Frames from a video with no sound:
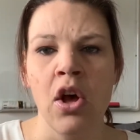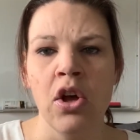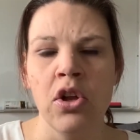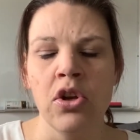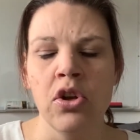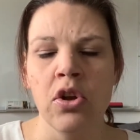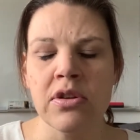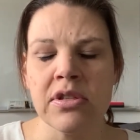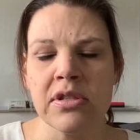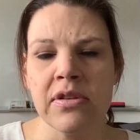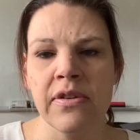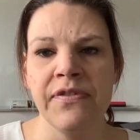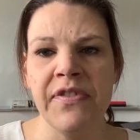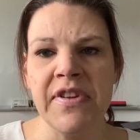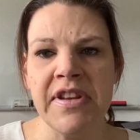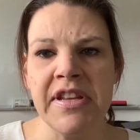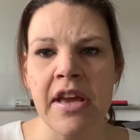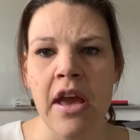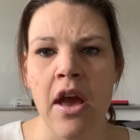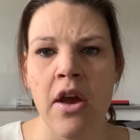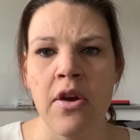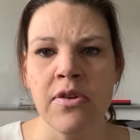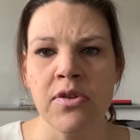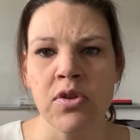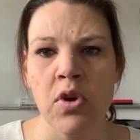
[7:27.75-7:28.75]
lots of
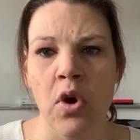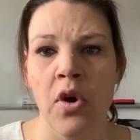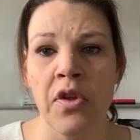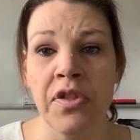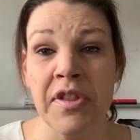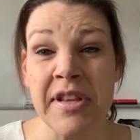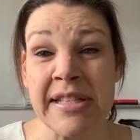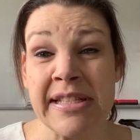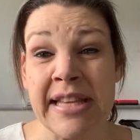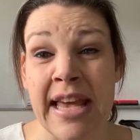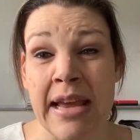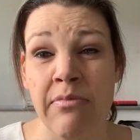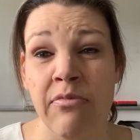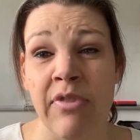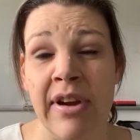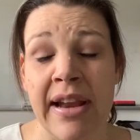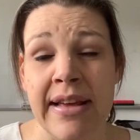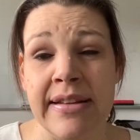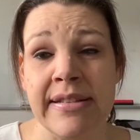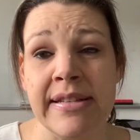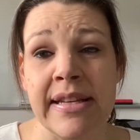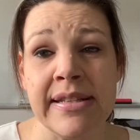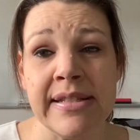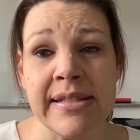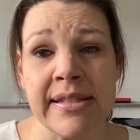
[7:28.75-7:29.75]
videos on the same
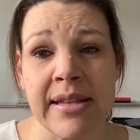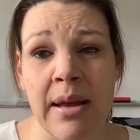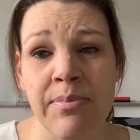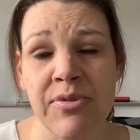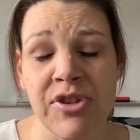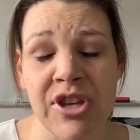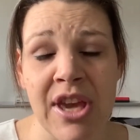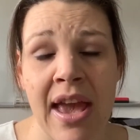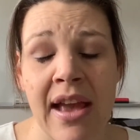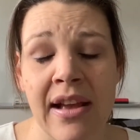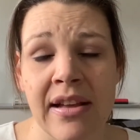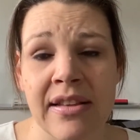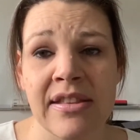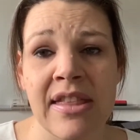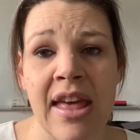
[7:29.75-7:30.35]
related subject